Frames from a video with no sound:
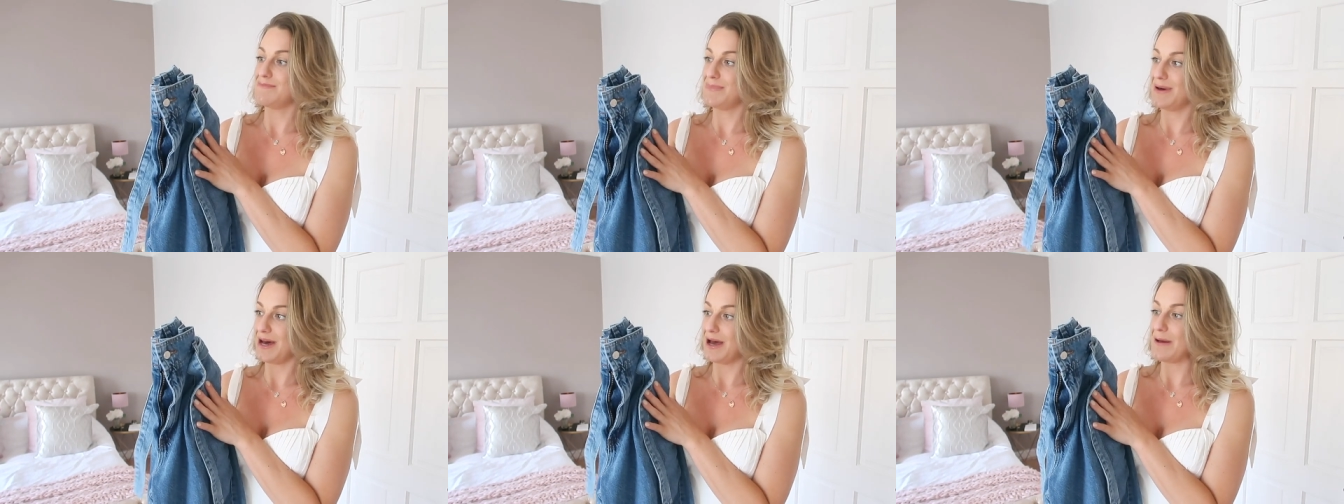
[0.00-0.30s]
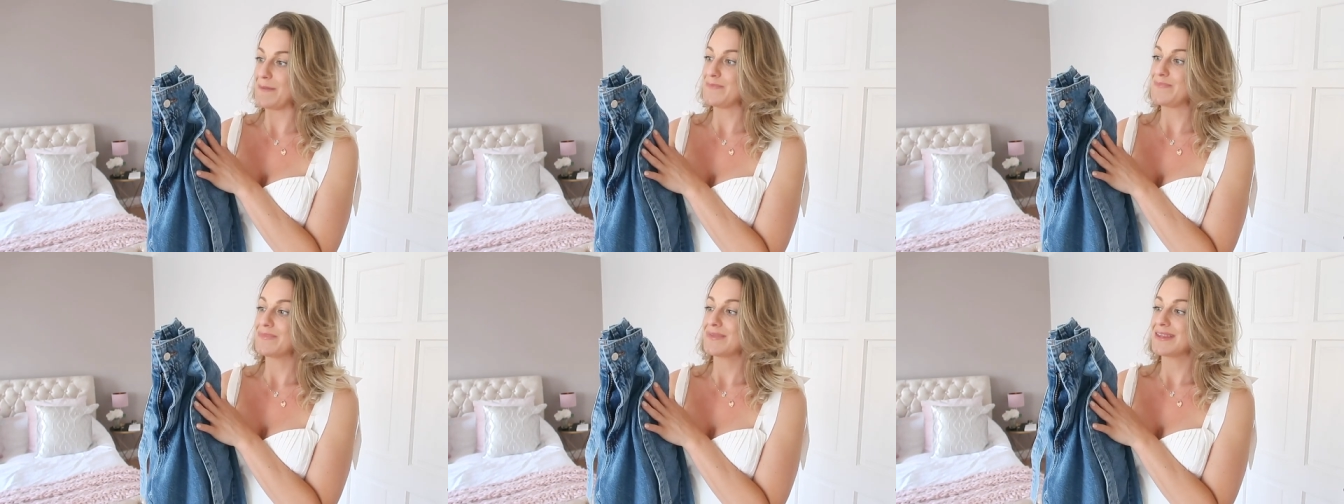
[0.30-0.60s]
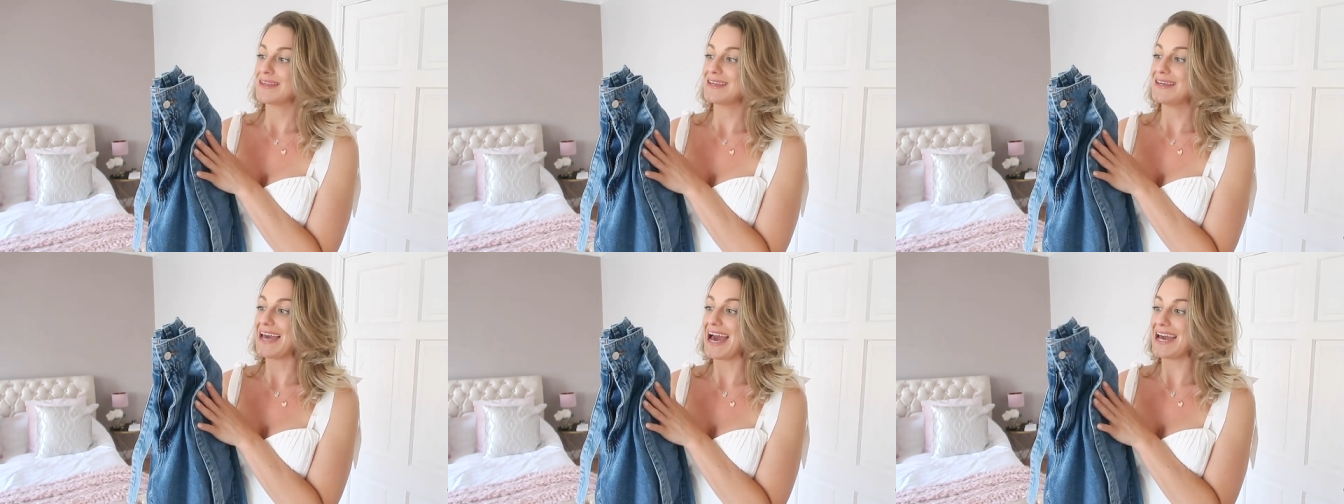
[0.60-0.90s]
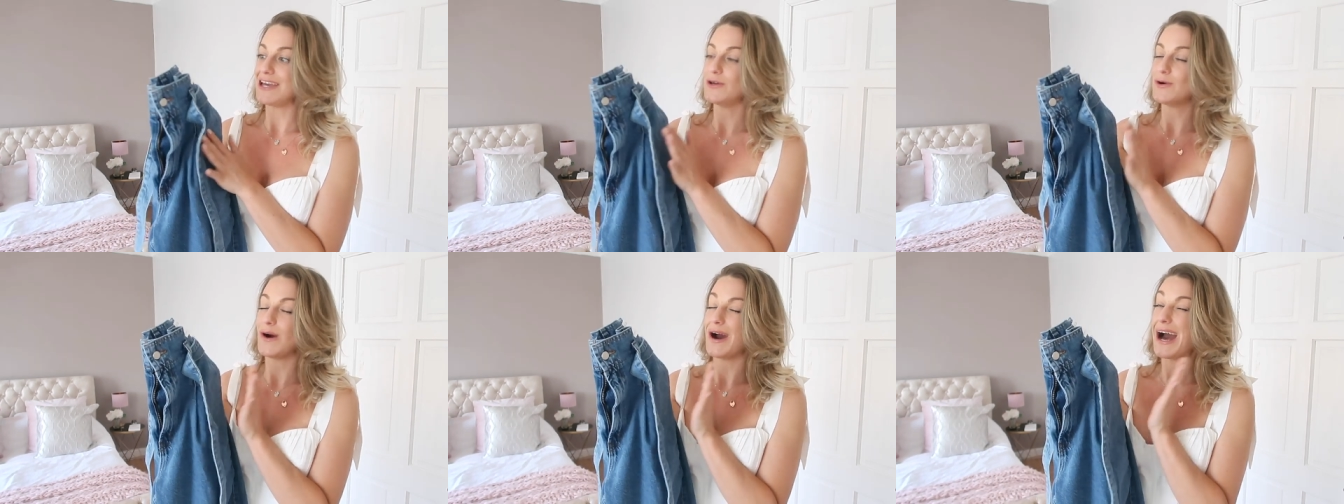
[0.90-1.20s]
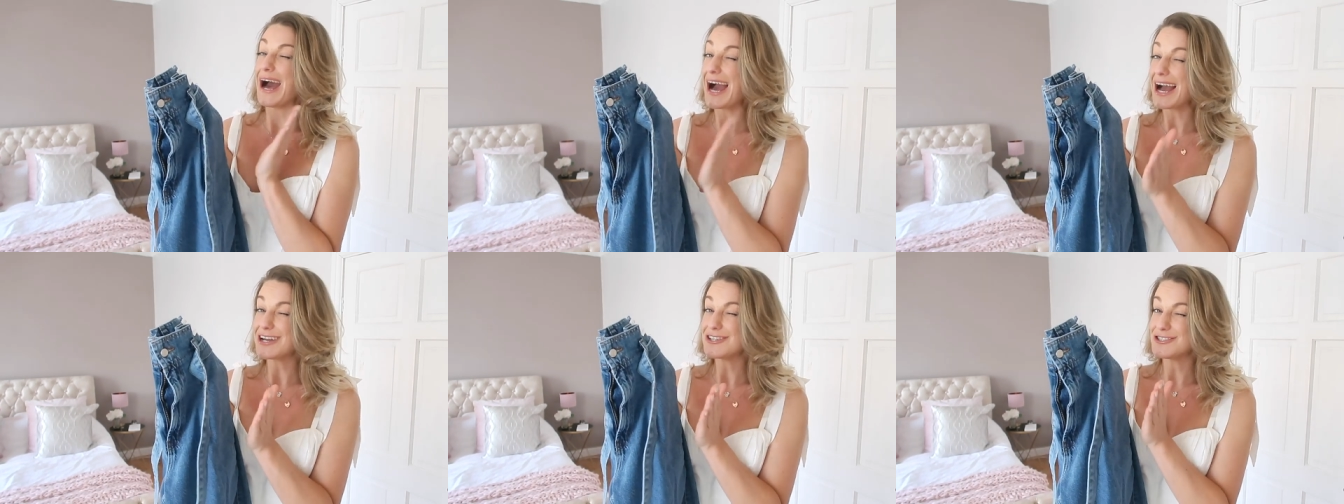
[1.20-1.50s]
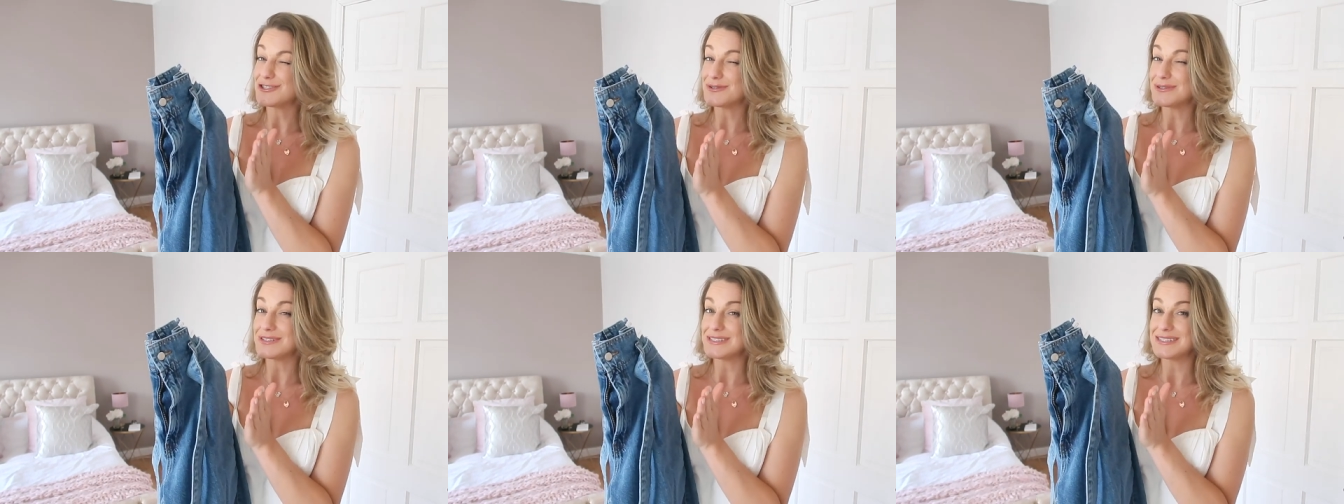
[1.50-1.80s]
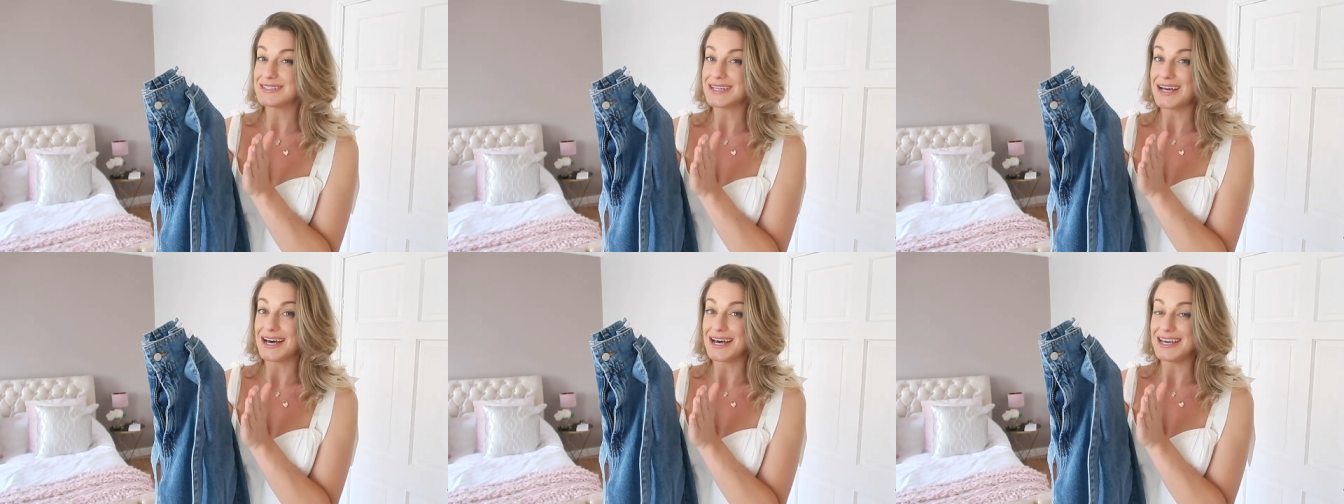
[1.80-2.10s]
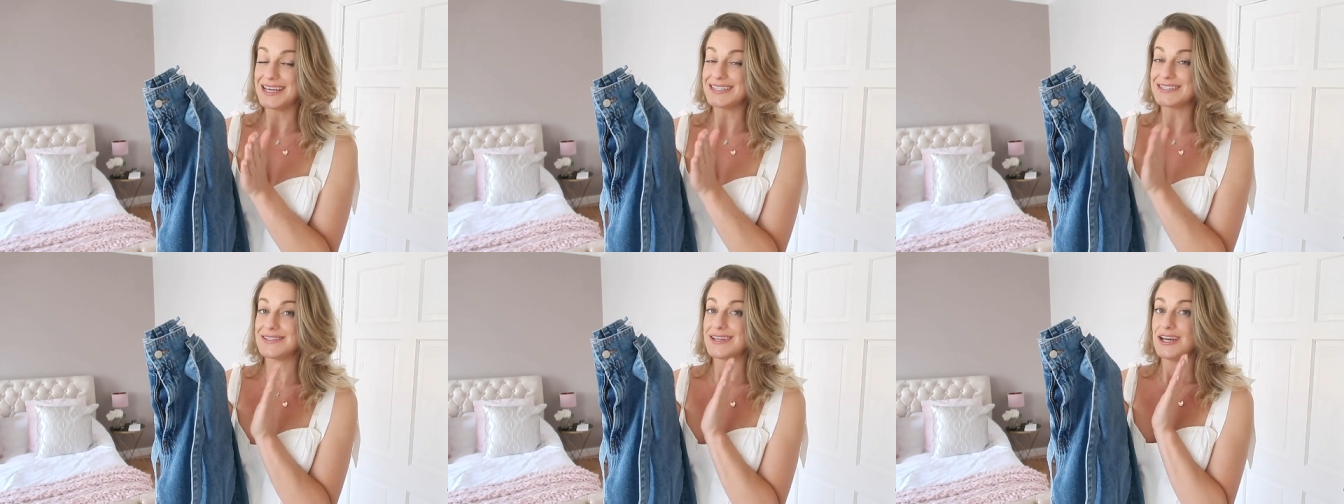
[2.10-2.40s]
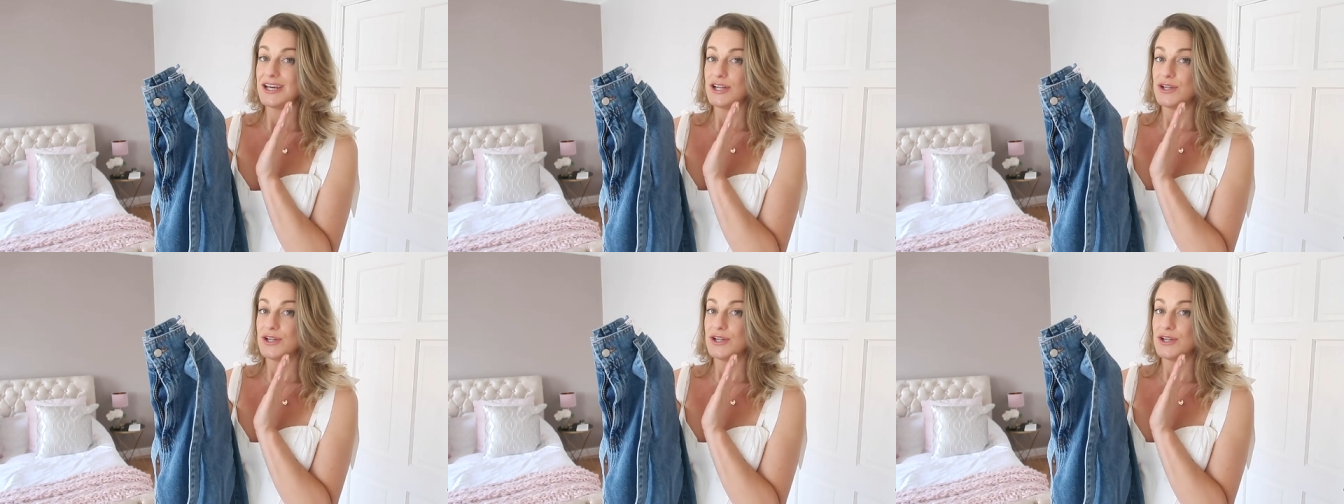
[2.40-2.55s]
but get your actual size,